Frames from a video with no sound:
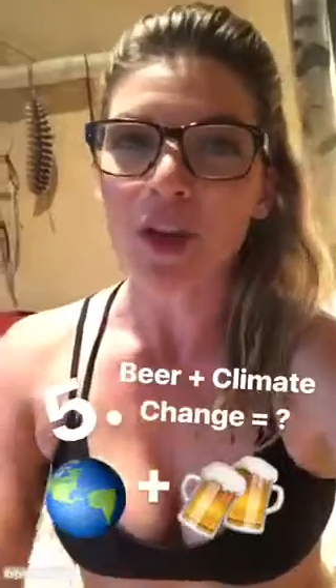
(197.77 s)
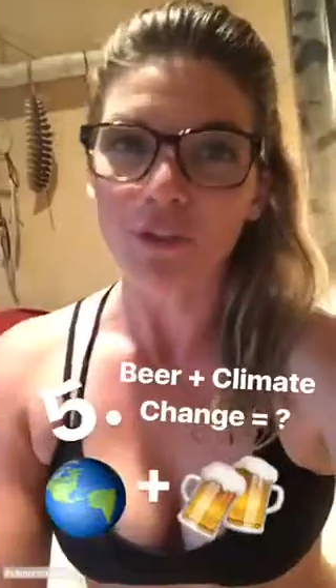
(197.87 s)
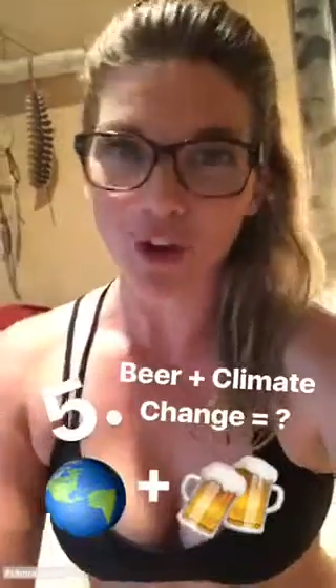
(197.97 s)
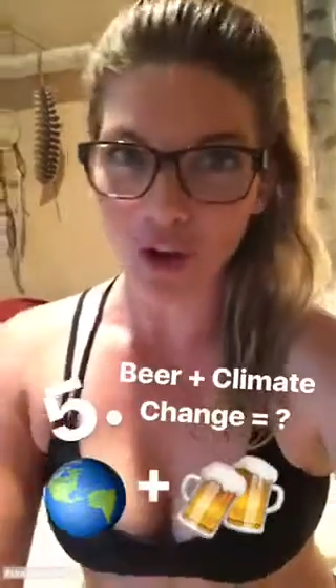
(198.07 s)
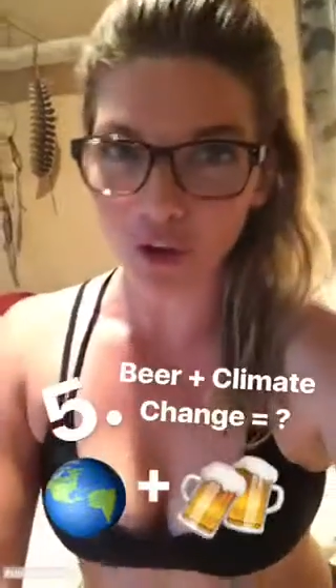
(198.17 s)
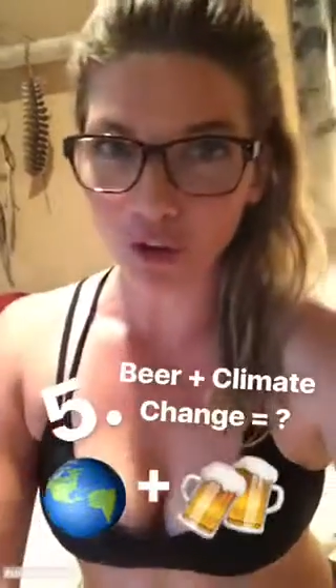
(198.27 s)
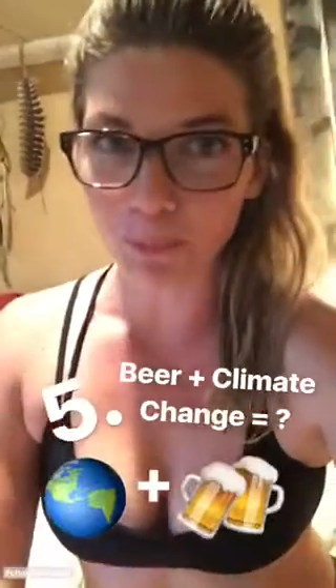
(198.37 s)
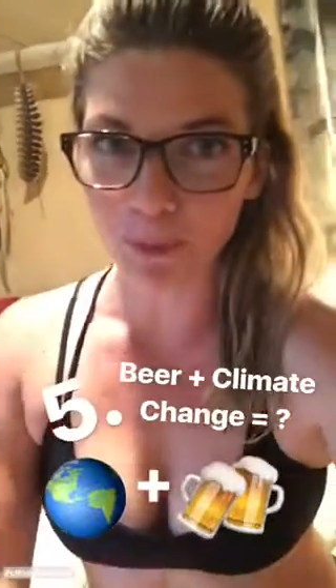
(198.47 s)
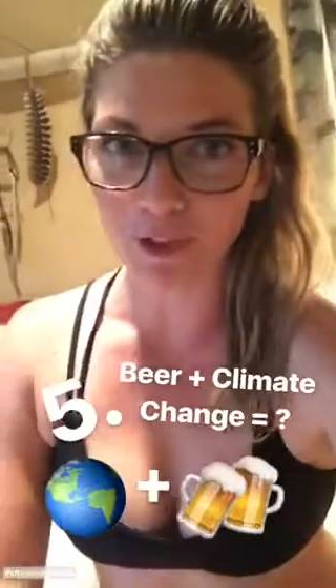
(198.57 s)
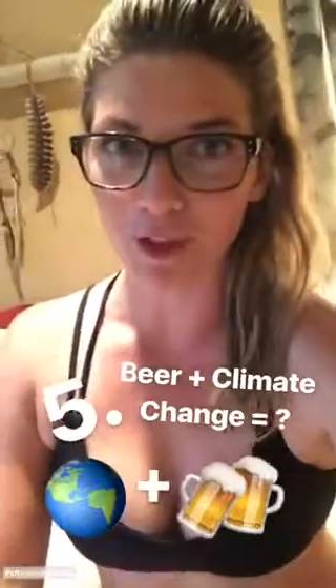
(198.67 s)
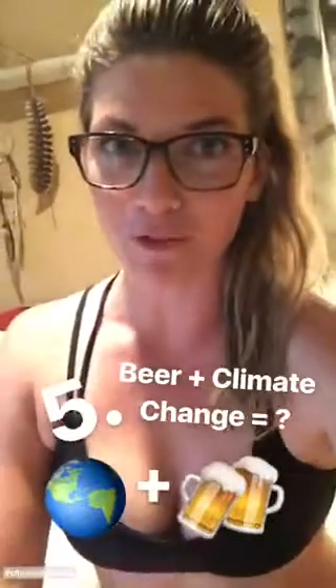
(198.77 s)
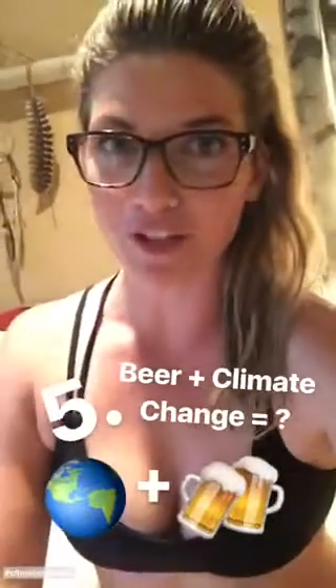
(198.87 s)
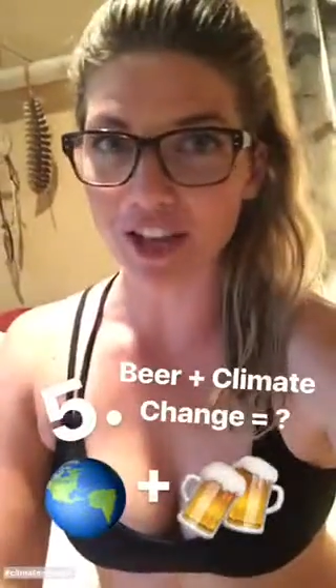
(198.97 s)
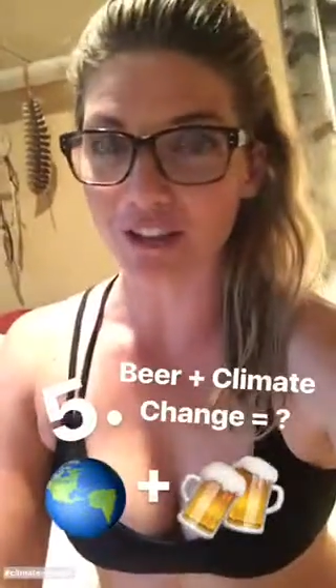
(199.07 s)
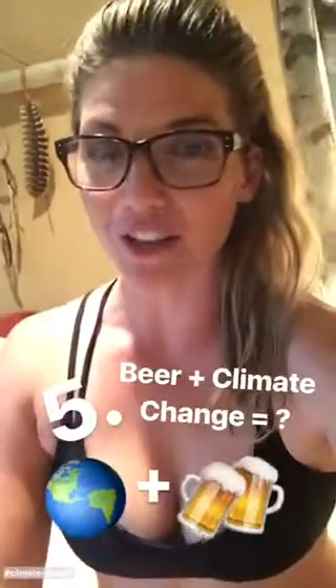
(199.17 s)
For all you beer
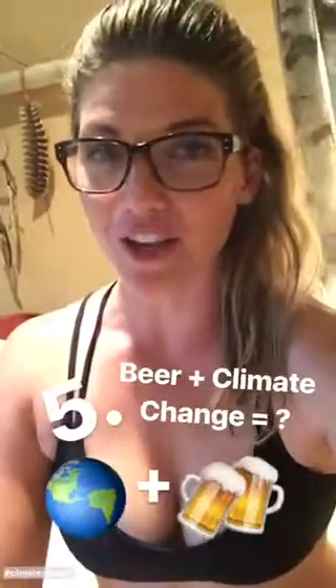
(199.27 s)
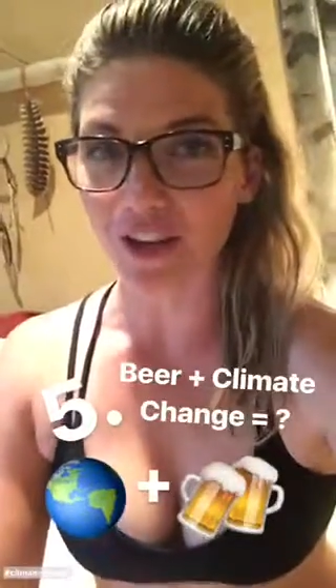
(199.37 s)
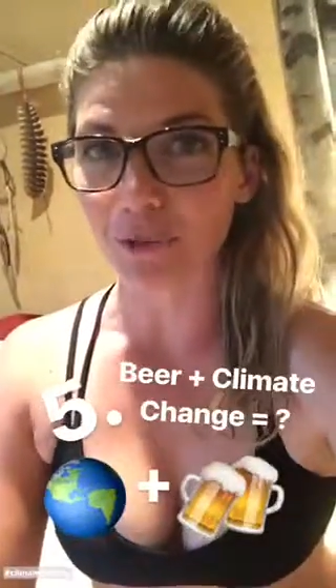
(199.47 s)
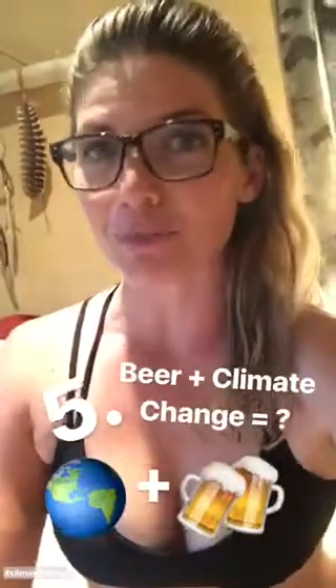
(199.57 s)
lovers out there,